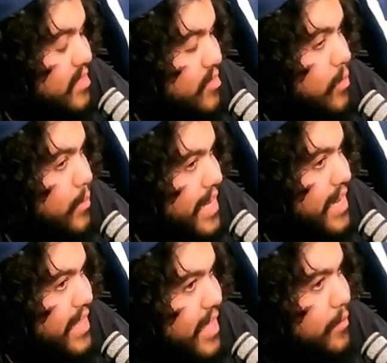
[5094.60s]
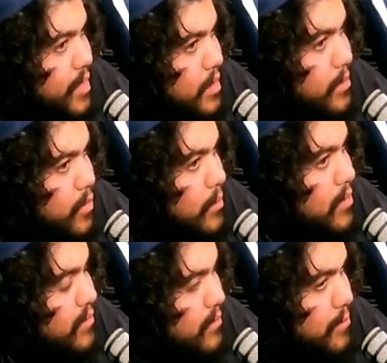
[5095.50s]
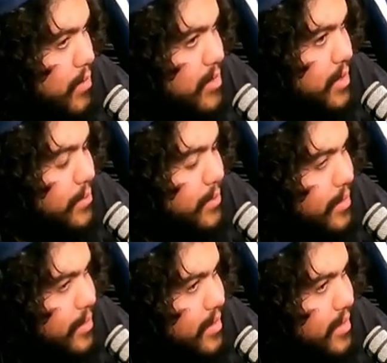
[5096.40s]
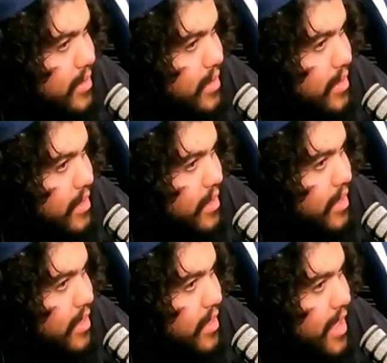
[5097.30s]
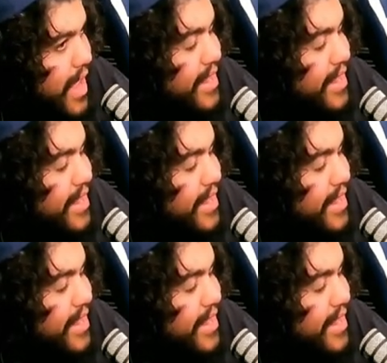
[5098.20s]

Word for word: where we need to get with him and Roman for part two. And it's